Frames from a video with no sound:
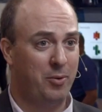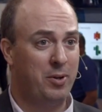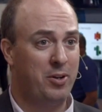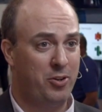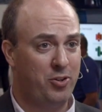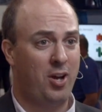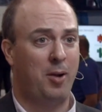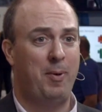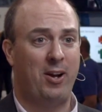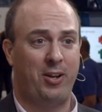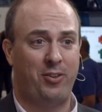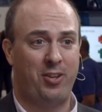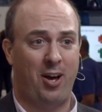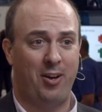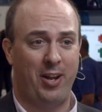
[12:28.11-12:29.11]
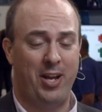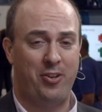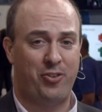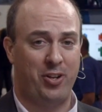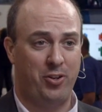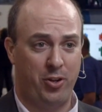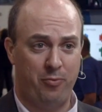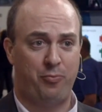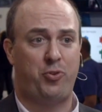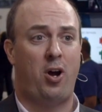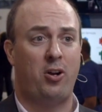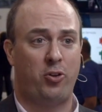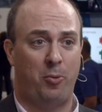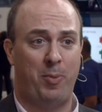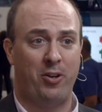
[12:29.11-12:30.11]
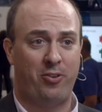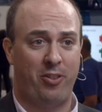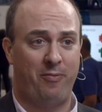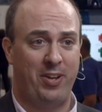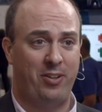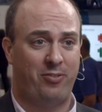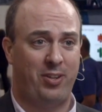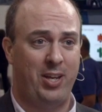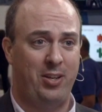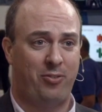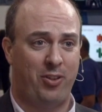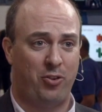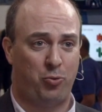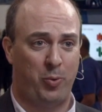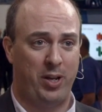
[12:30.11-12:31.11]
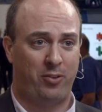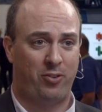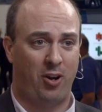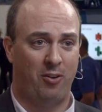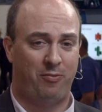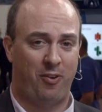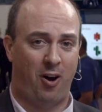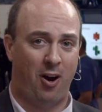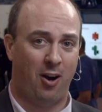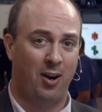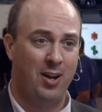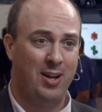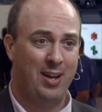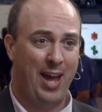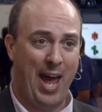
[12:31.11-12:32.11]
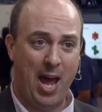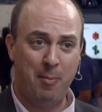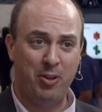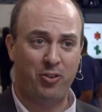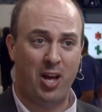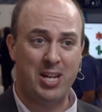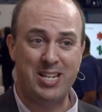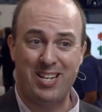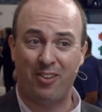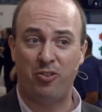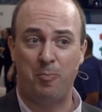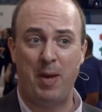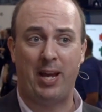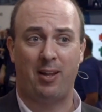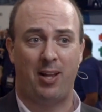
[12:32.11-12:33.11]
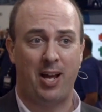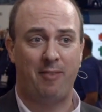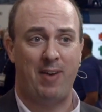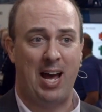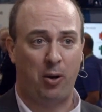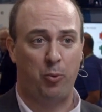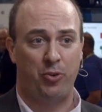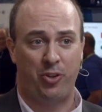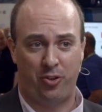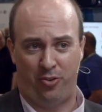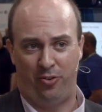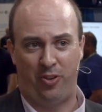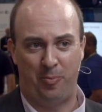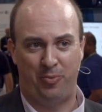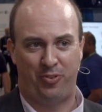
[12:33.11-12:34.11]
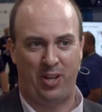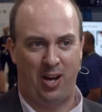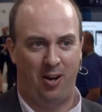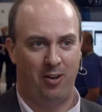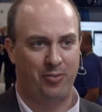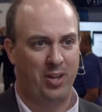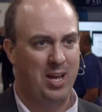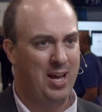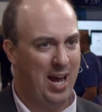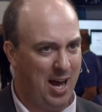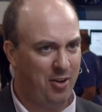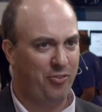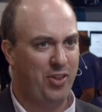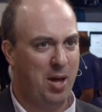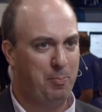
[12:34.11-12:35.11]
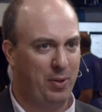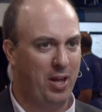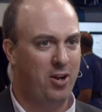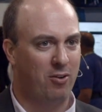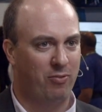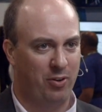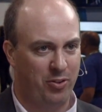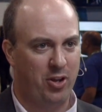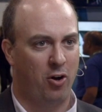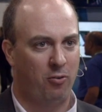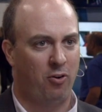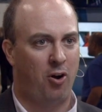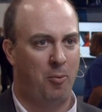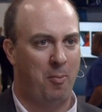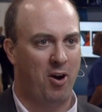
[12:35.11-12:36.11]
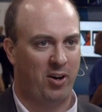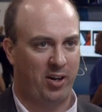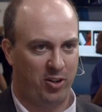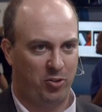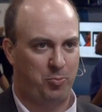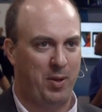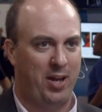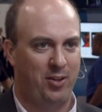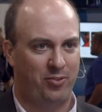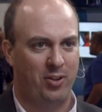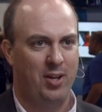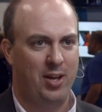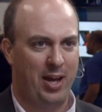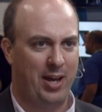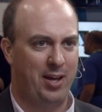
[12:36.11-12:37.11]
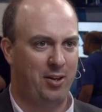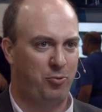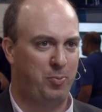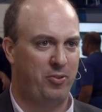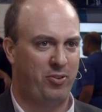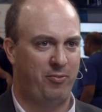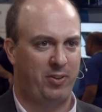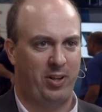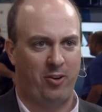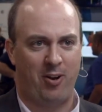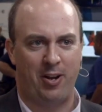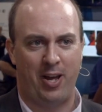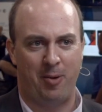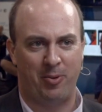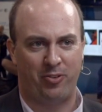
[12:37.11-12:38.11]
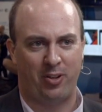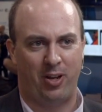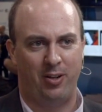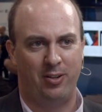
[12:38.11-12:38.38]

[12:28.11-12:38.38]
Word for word: when you talk about consolidation, you've talked to a bunch of the VCs this week so far. Amazon doesn't make a lot of acquisitions themselves. How does that play over in the overall market space, and specifically around Amazon?